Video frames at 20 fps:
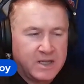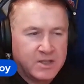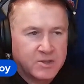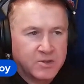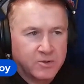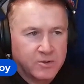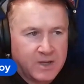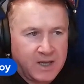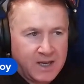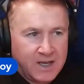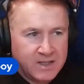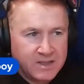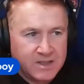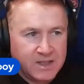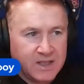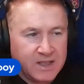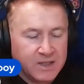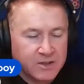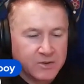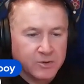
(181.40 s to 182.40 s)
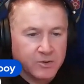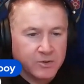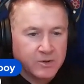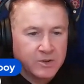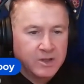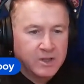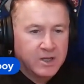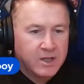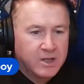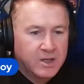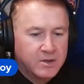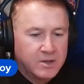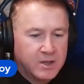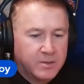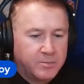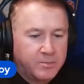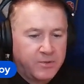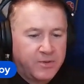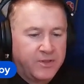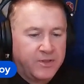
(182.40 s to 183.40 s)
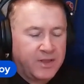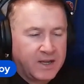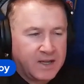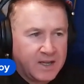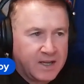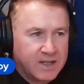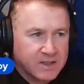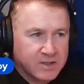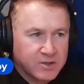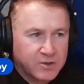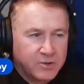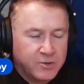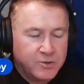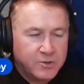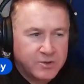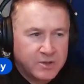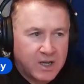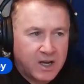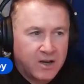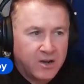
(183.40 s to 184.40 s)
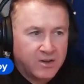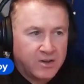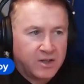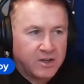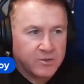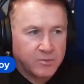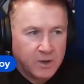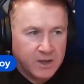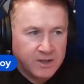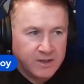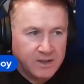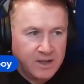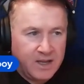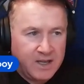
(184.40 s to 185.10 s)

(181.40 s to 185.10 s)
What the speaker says: Enzo Caicedo. The thing is, who's that other one?